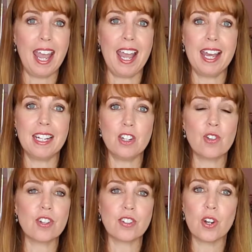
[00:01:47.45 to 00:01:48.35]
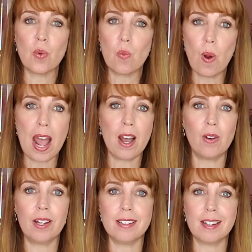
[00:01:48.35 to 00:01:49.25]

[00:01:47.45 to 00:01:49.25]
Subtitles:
And you're just going to wow and